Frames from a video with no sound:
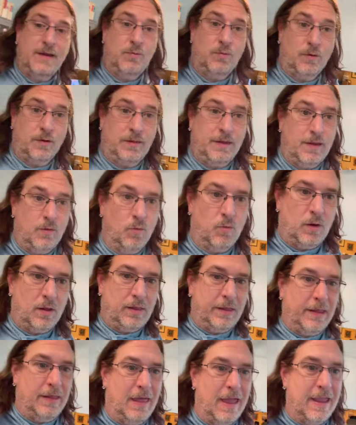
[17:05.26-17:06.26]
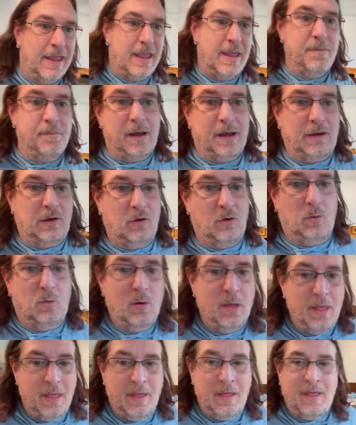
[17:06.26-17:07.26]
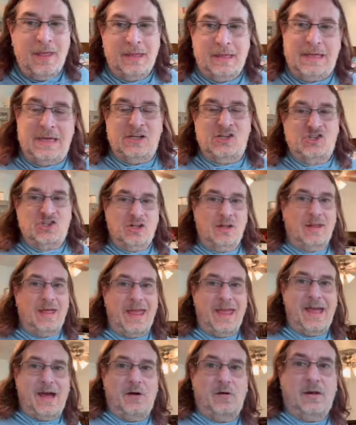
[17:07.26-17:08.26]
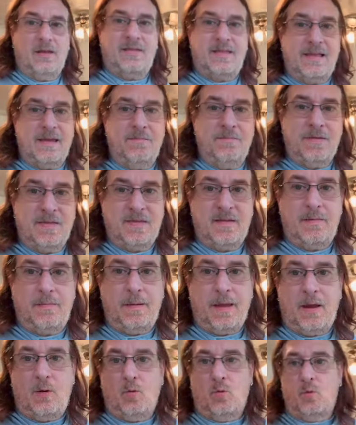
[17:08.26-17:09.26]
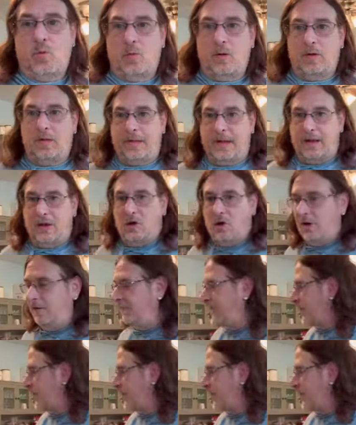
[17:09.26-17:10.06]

really, really liking my new kitchen layout. It seems to be really good